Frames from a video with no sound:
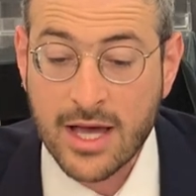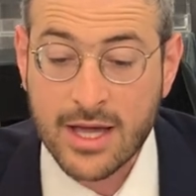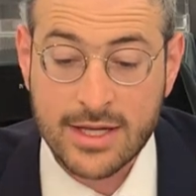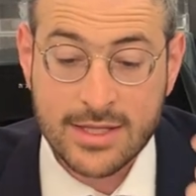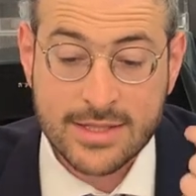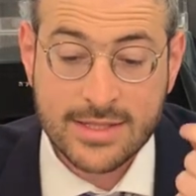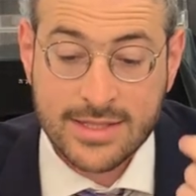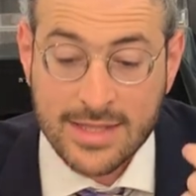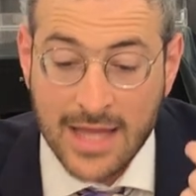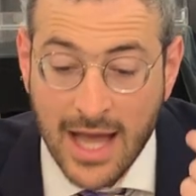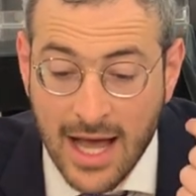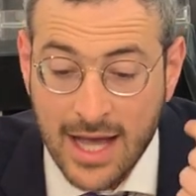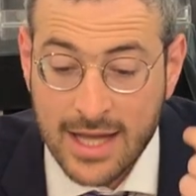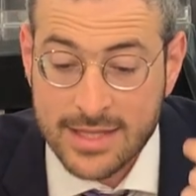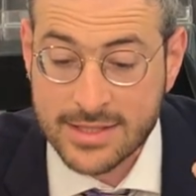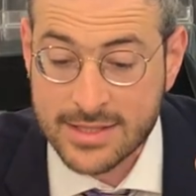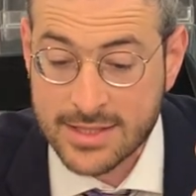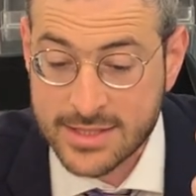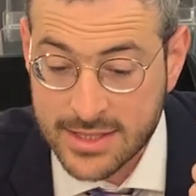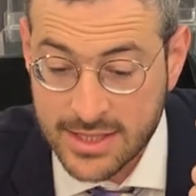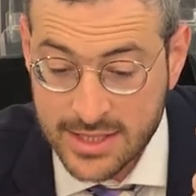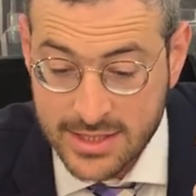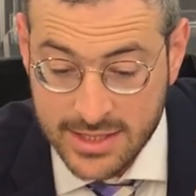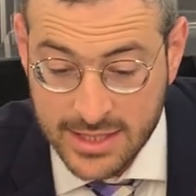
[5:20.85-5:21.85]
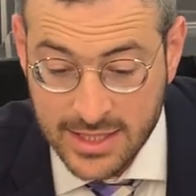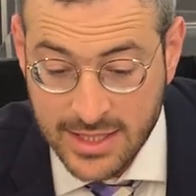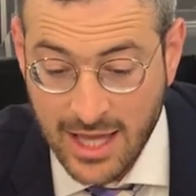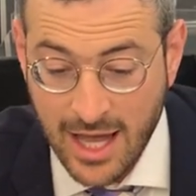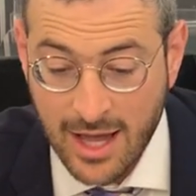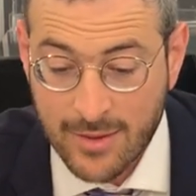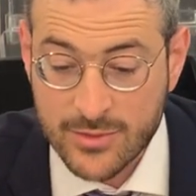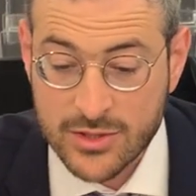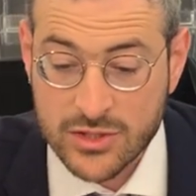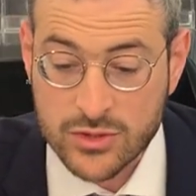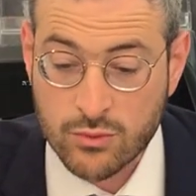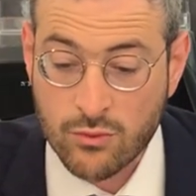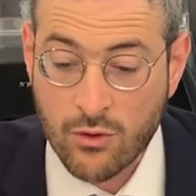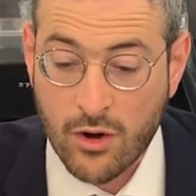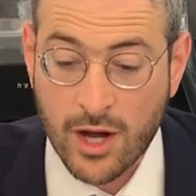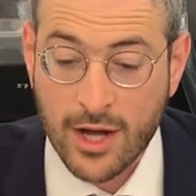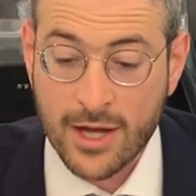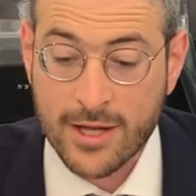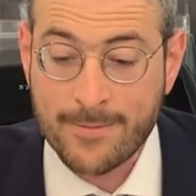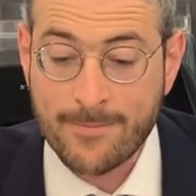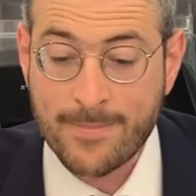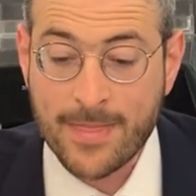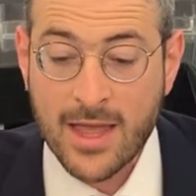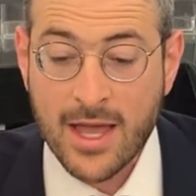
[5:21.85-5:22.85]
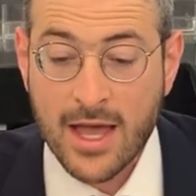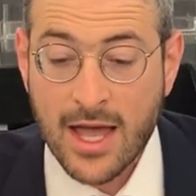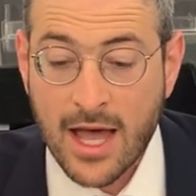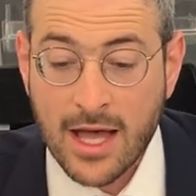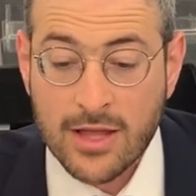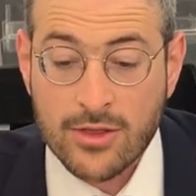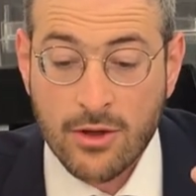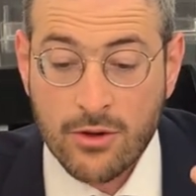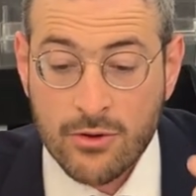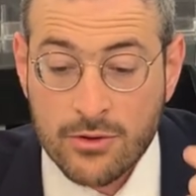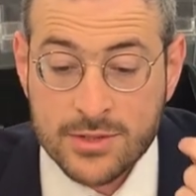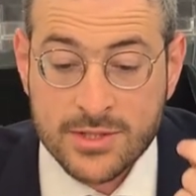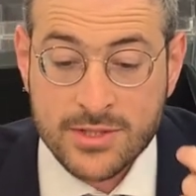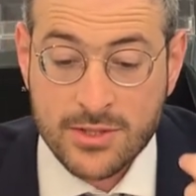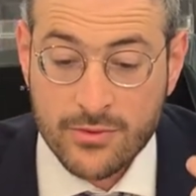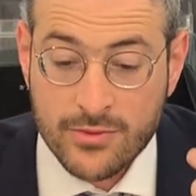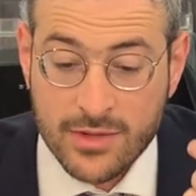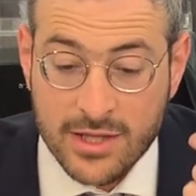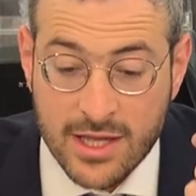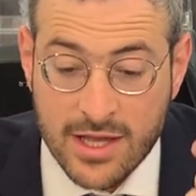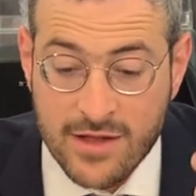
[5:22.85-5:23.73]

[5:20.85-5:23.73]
it's not 16 amas wide and also,